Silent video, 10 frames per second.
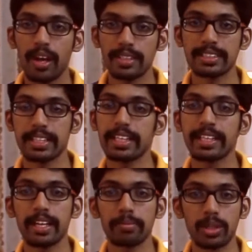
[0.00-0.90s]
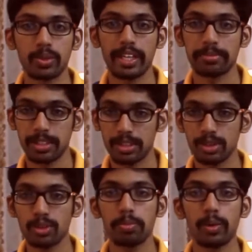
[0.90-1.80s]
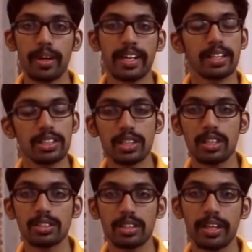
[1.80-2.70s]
and the second camera would capture super wide angle shots